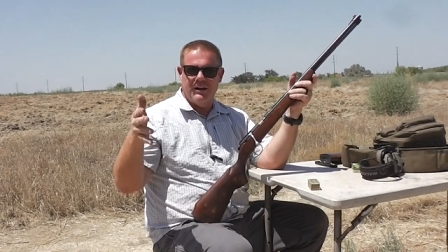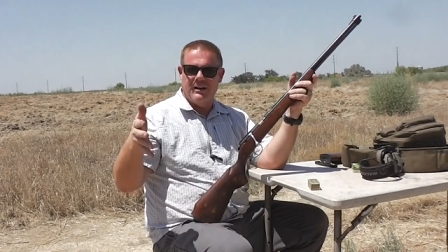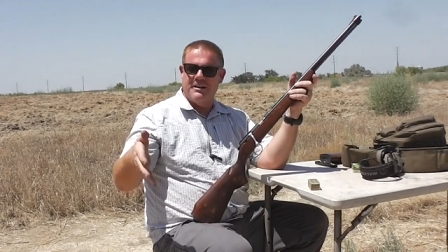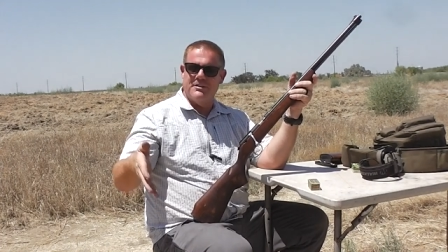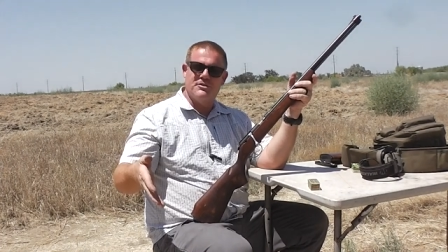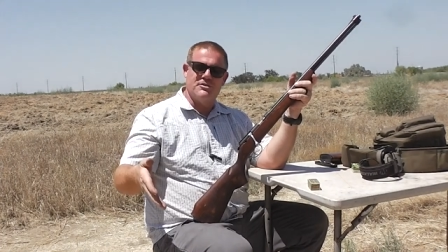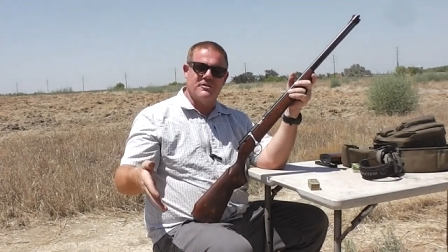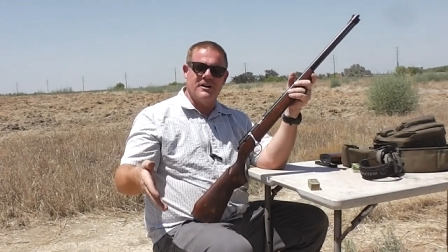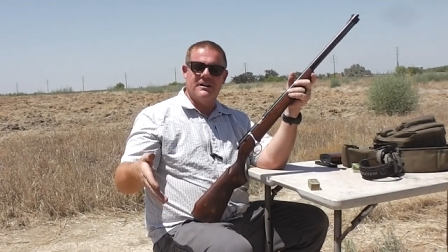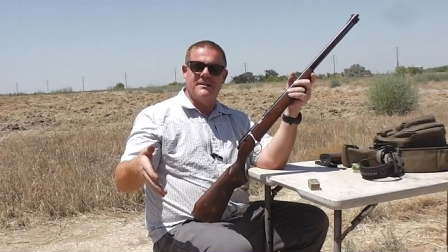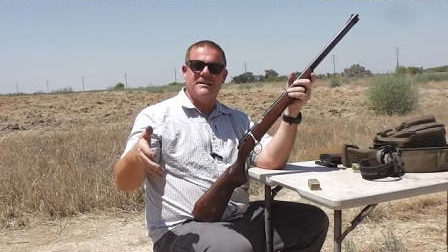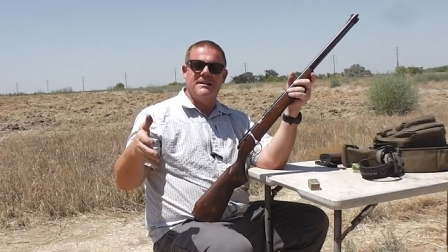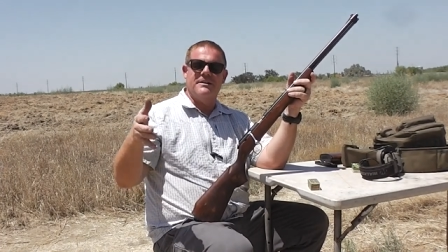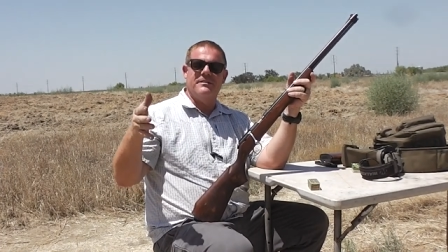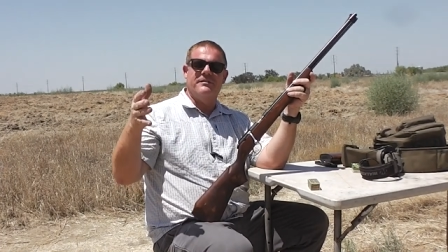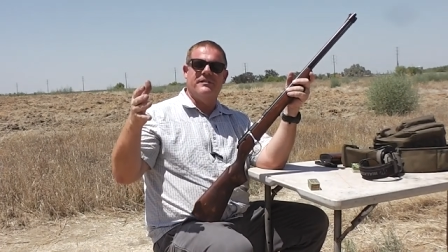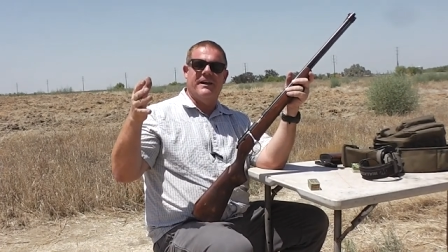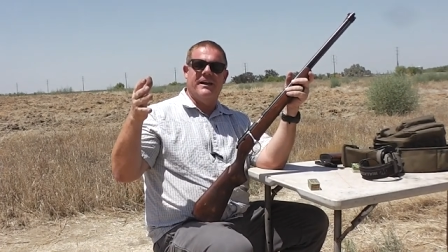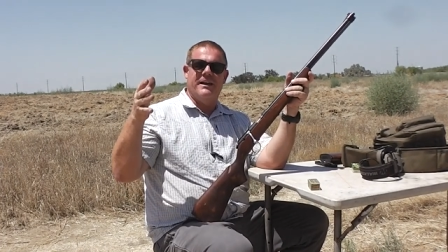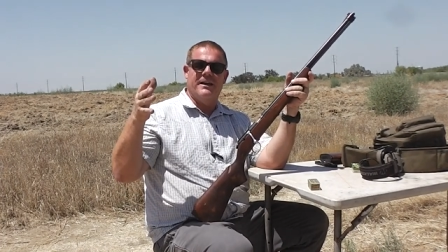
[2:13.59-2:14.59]

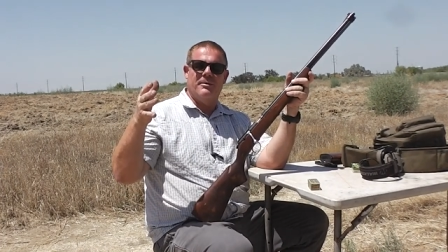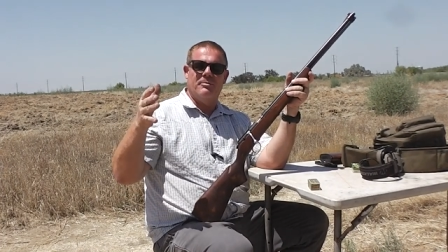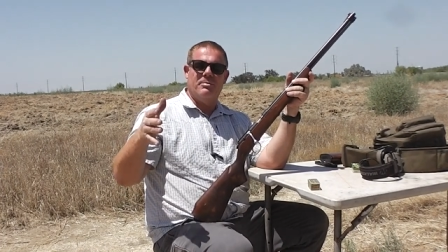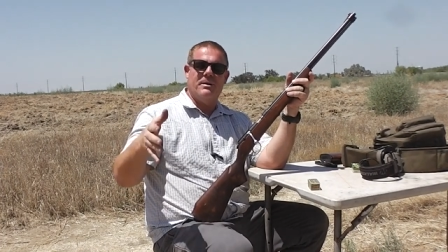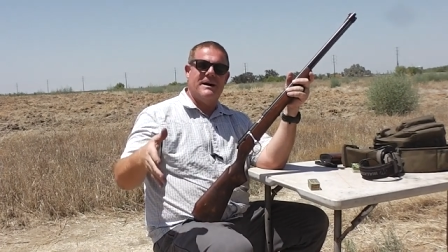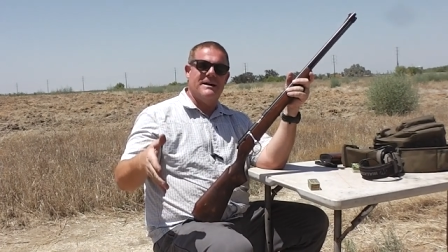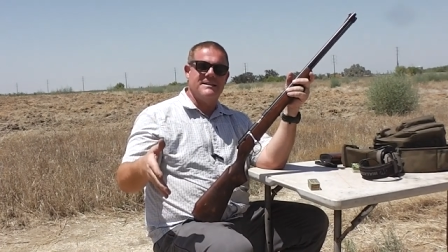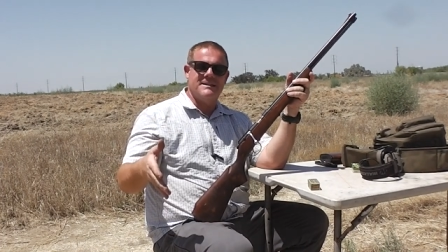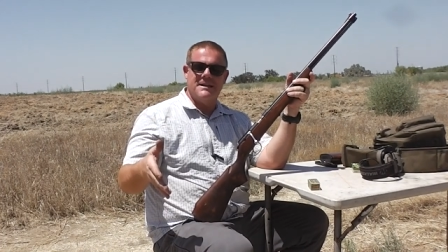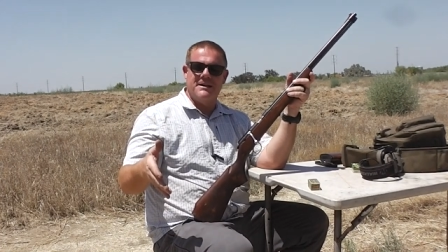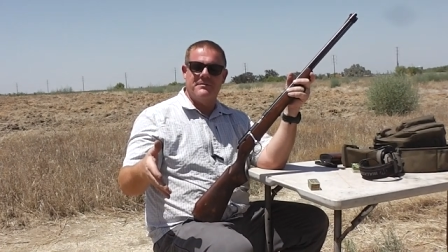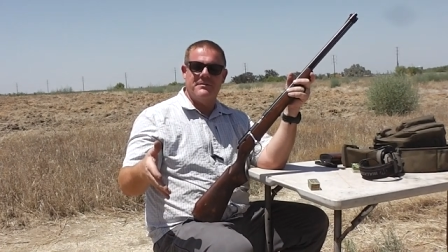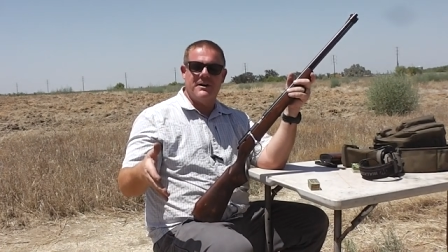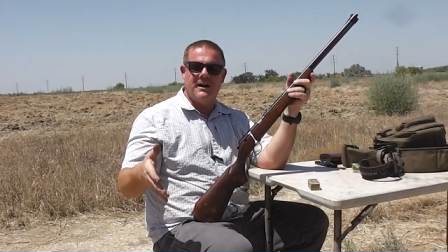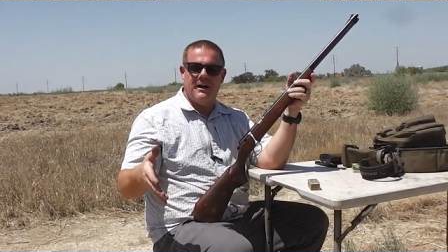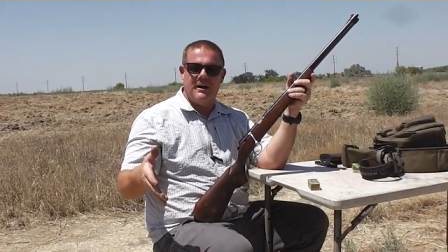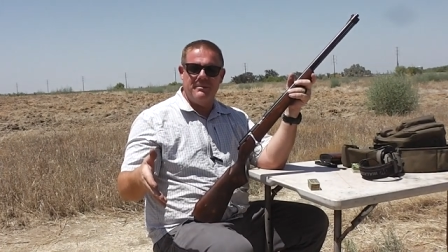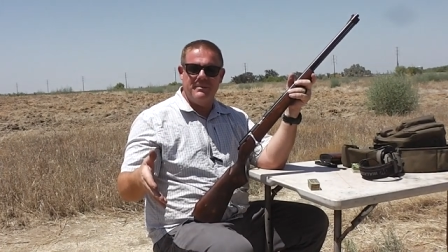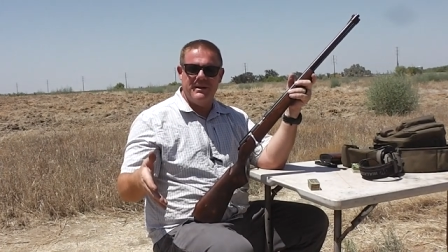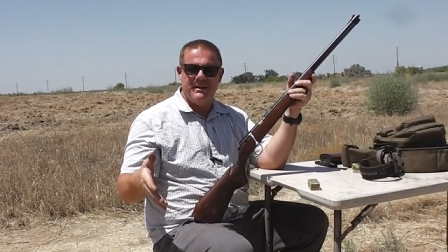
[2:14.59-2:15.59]
constructive and positive
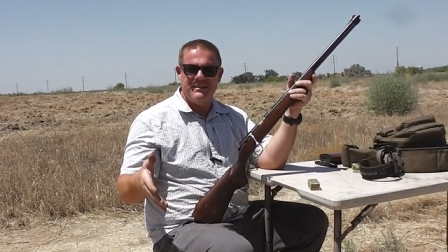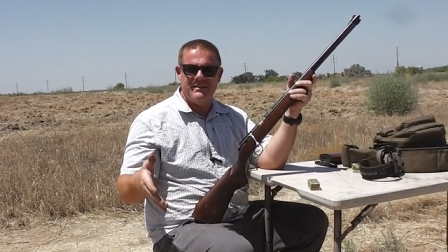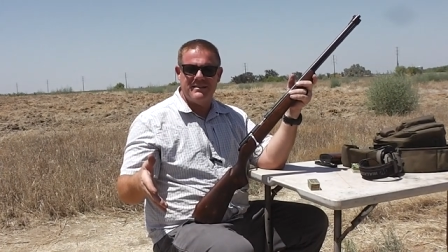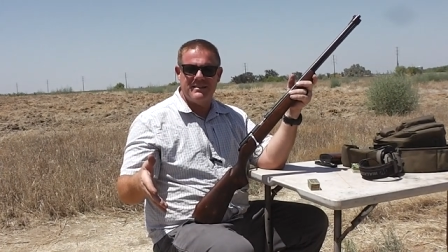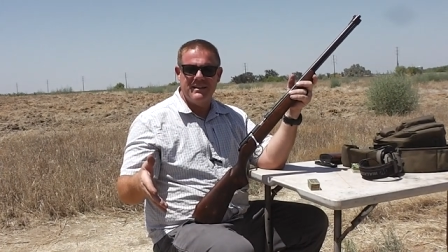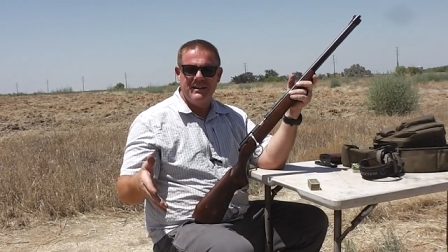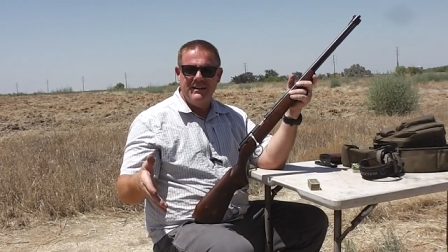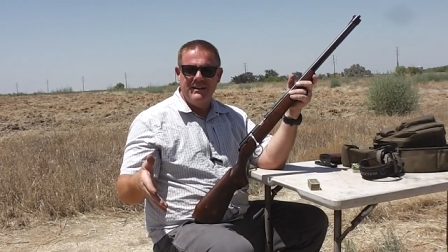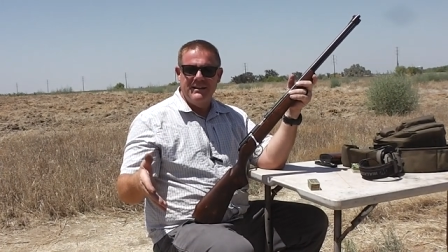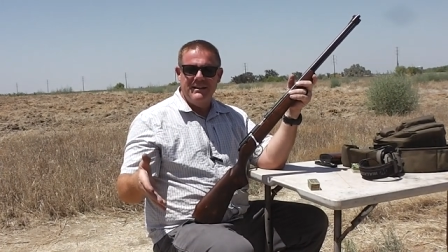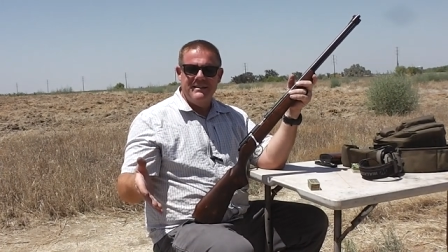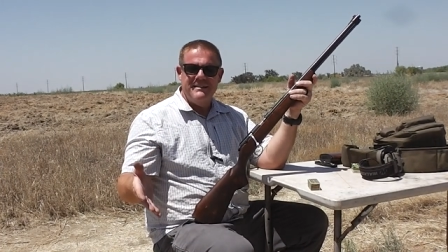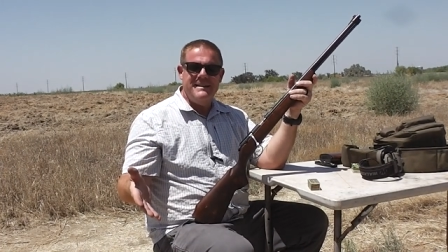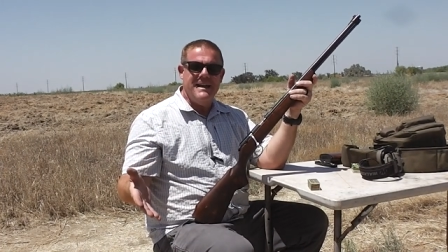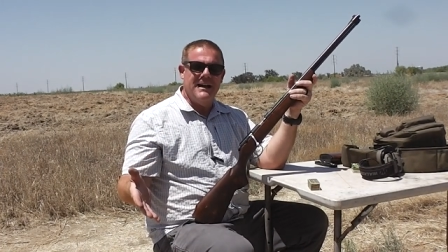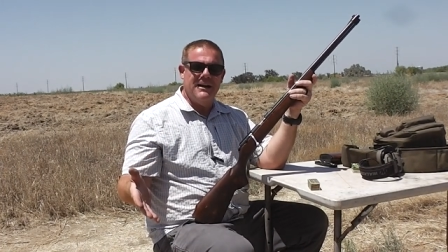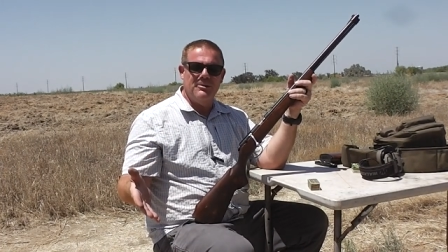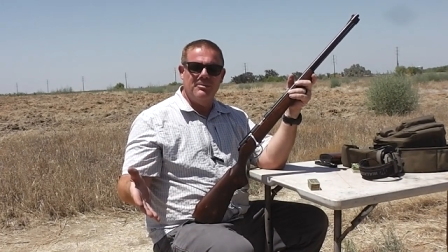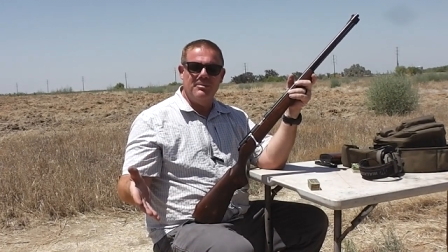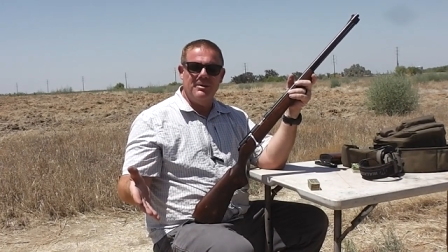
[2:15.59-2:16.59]
comments
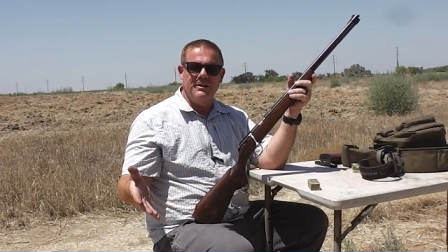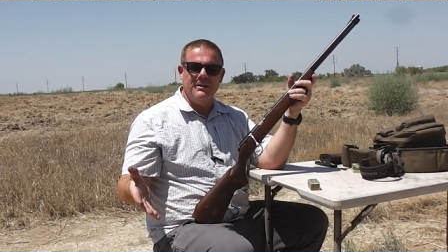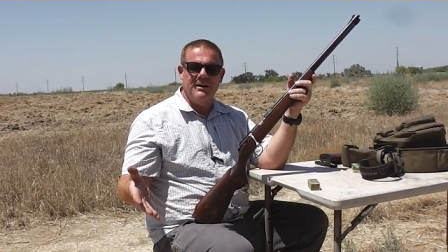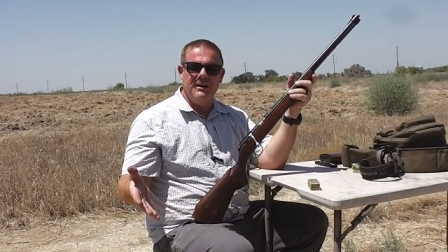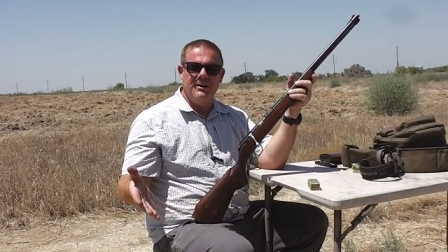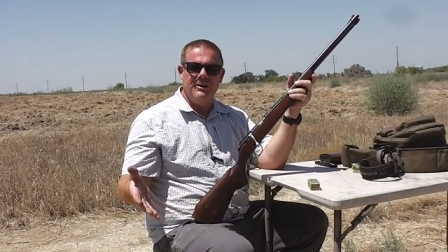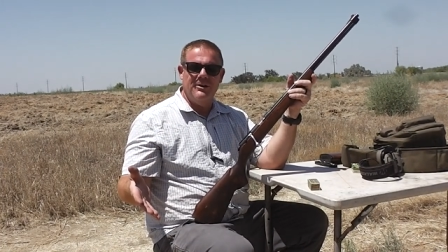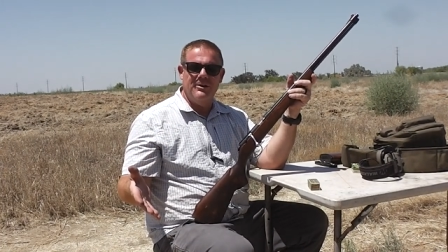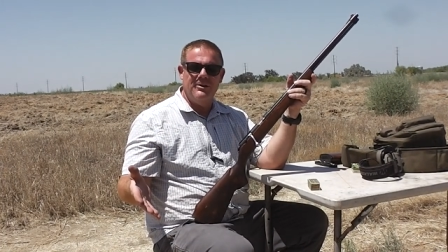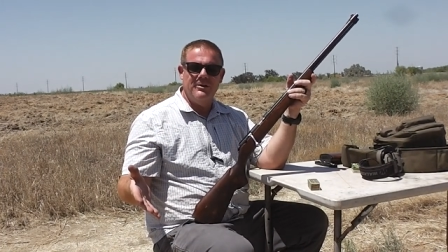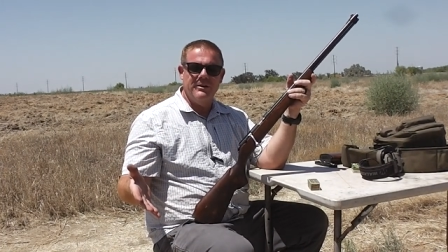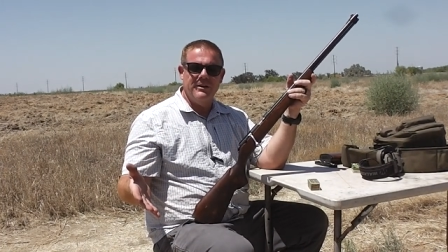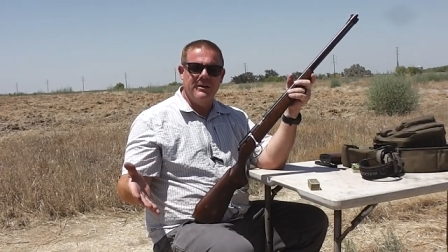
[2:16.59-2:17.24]
down below.